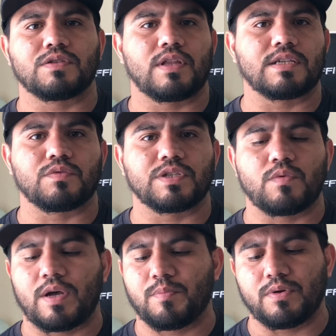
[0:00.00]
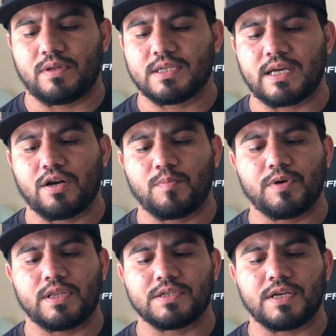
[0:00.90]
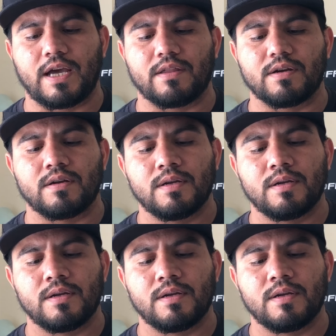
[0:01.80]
So that's the reason why I decided to put this together.